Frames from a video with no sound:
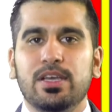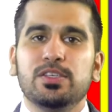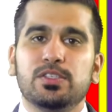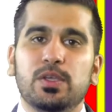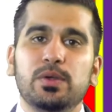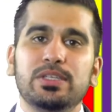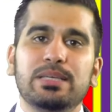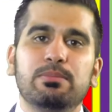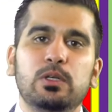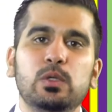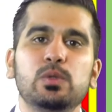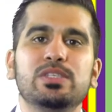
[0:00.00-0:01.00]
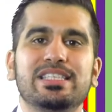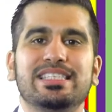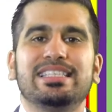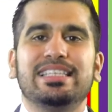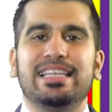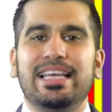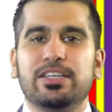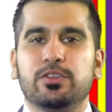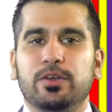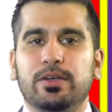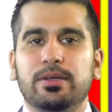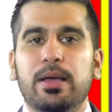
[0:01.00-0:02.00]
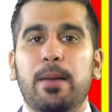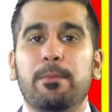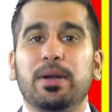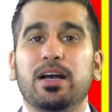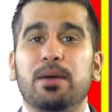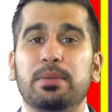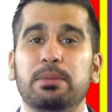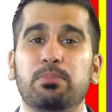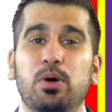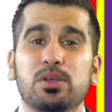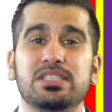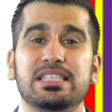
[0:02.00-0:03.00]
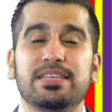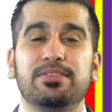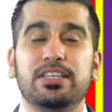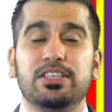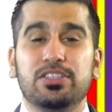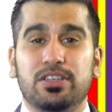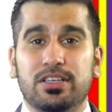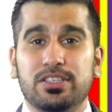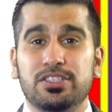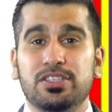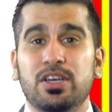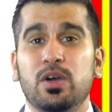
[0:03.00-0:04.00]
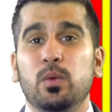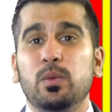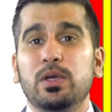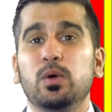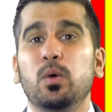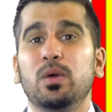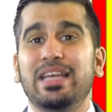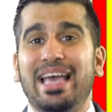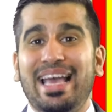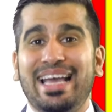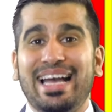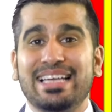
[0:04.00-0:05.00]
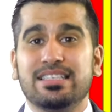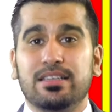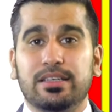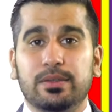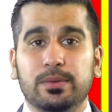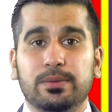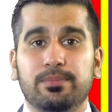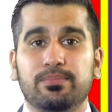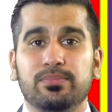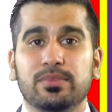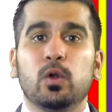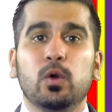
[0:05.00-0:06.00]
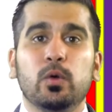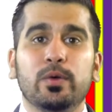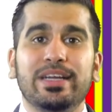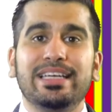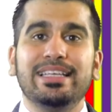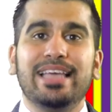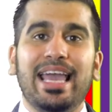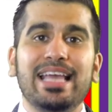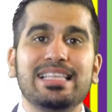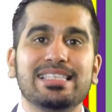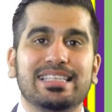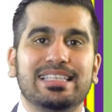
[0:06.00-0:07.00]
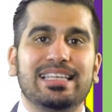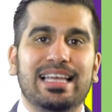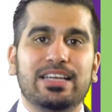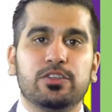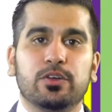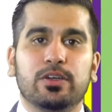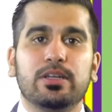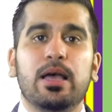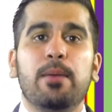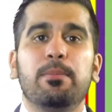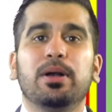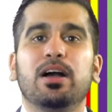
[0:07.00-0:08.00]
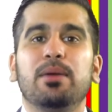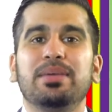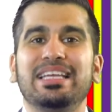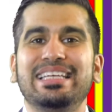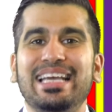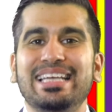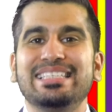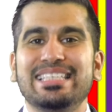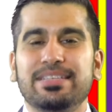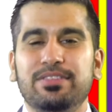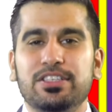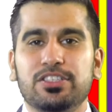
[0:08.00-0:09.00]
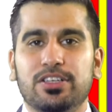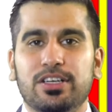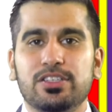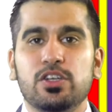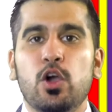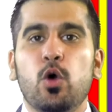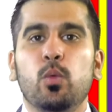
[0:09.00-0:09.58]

Sodium loses an electron, becoming positively charged. We call it a cation. Chlorine gains an electron, becoming negatively charged.